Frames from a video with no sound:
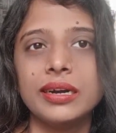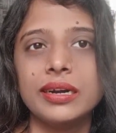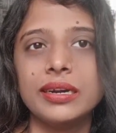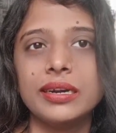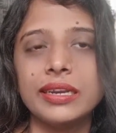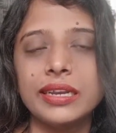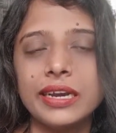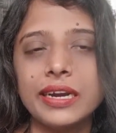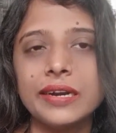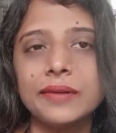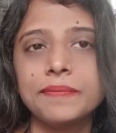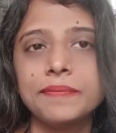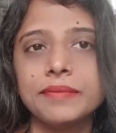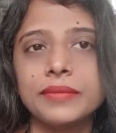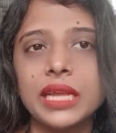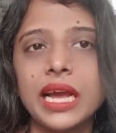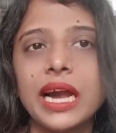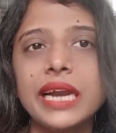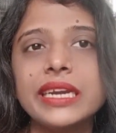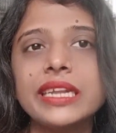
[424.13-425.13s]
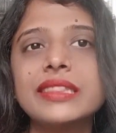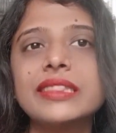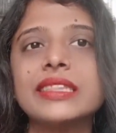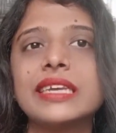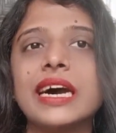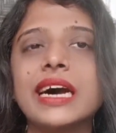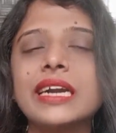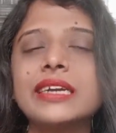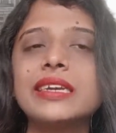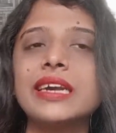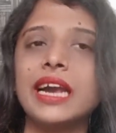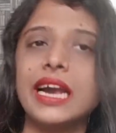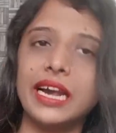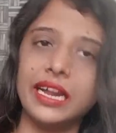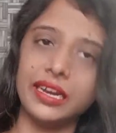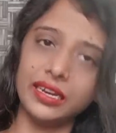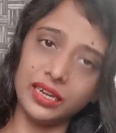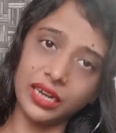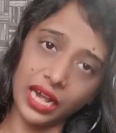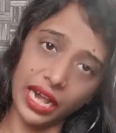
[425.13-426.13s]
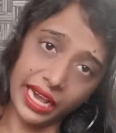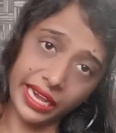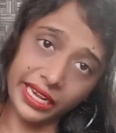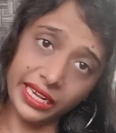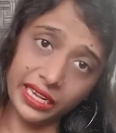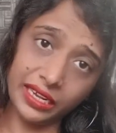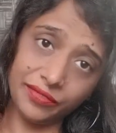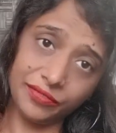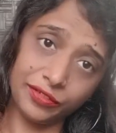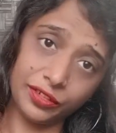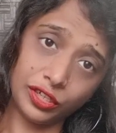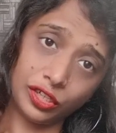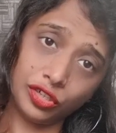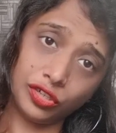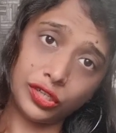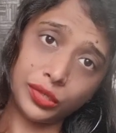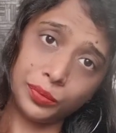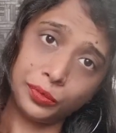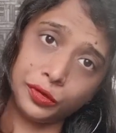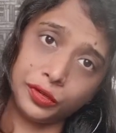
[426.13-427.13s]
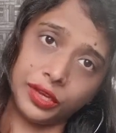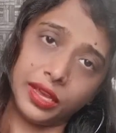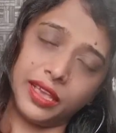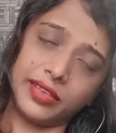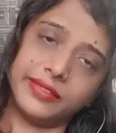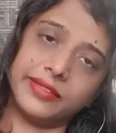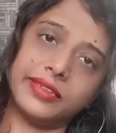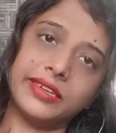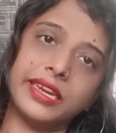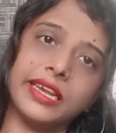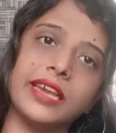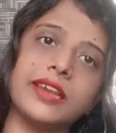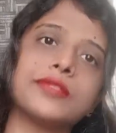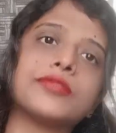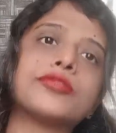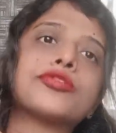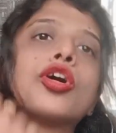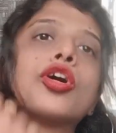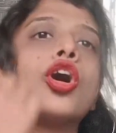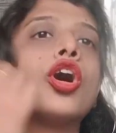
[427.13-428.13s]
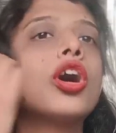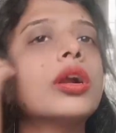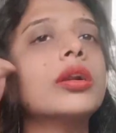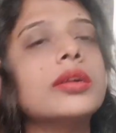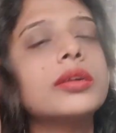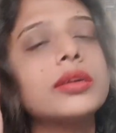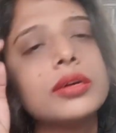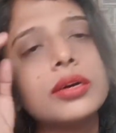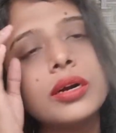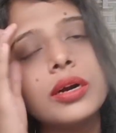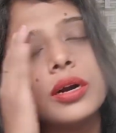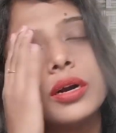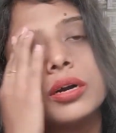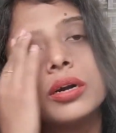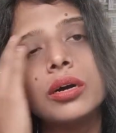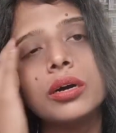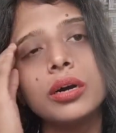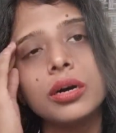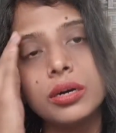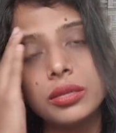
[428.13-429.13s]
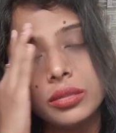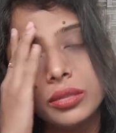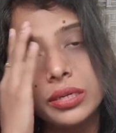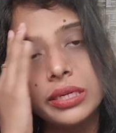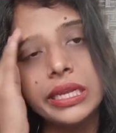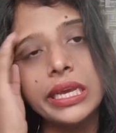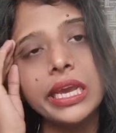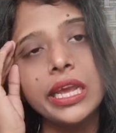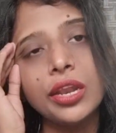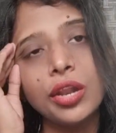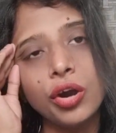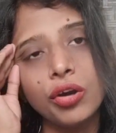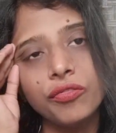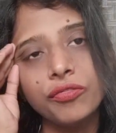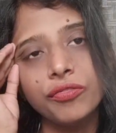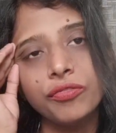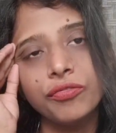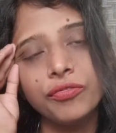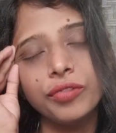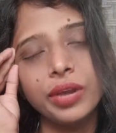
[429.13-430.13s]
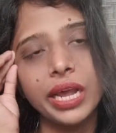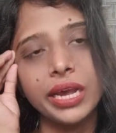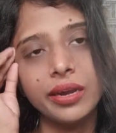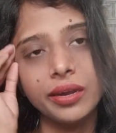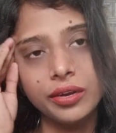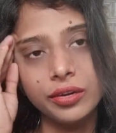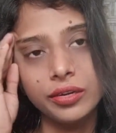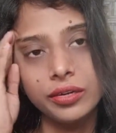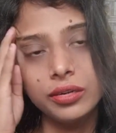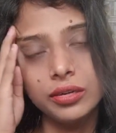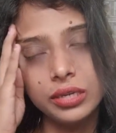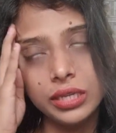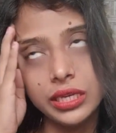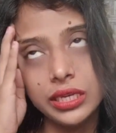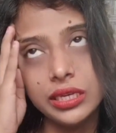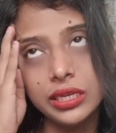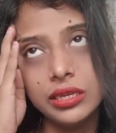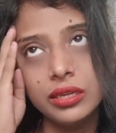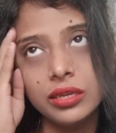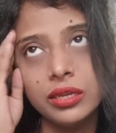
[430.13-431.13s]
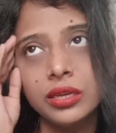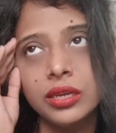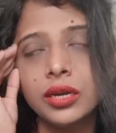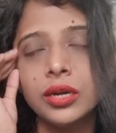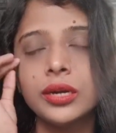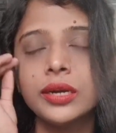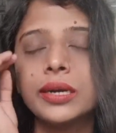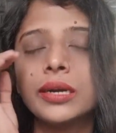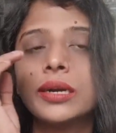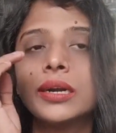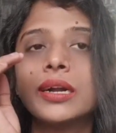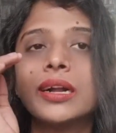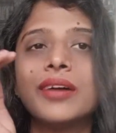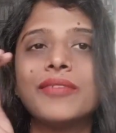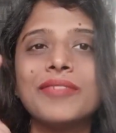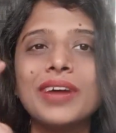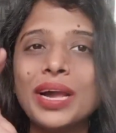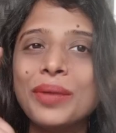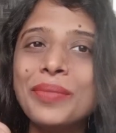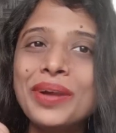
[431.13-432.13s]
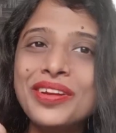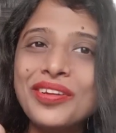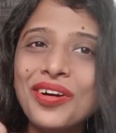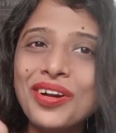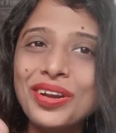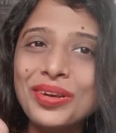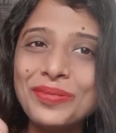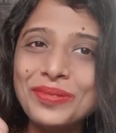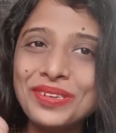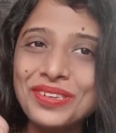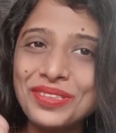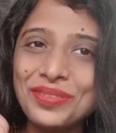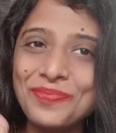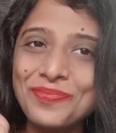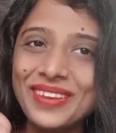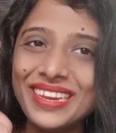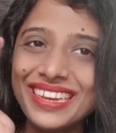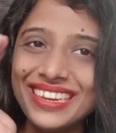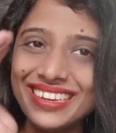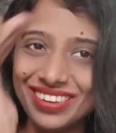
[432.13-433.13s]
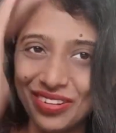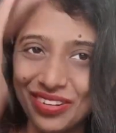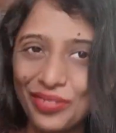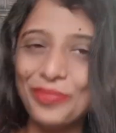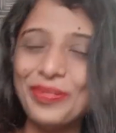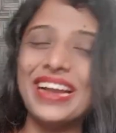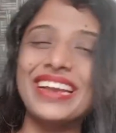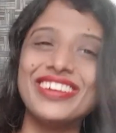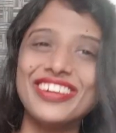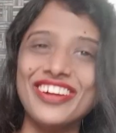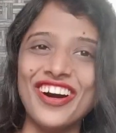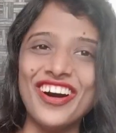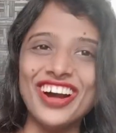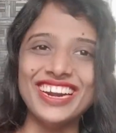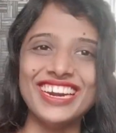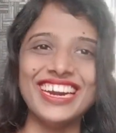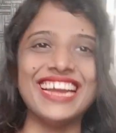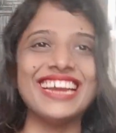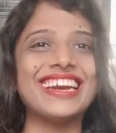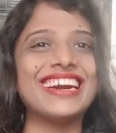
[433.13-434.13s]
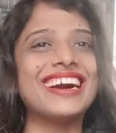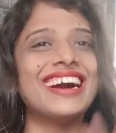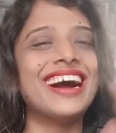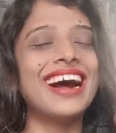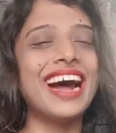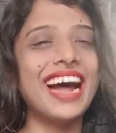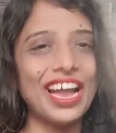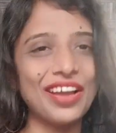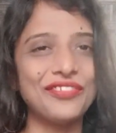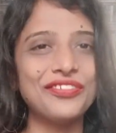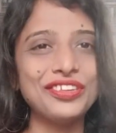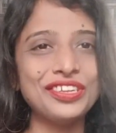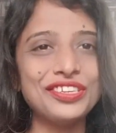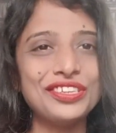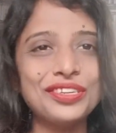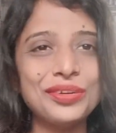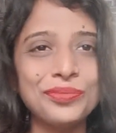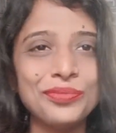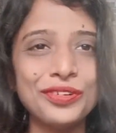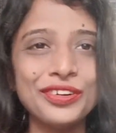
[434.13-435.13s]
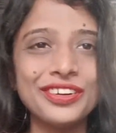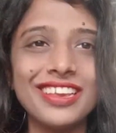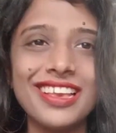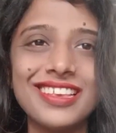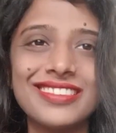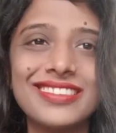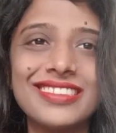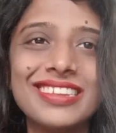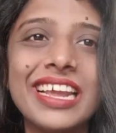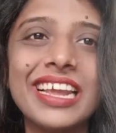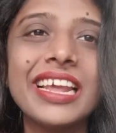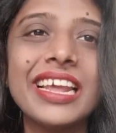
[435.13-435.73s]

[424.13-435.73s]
Yeah, I did that and I finished a book yesterday. It's called The Deal of Why am I not able to speak? Oh my god, like I finished a book yesterday.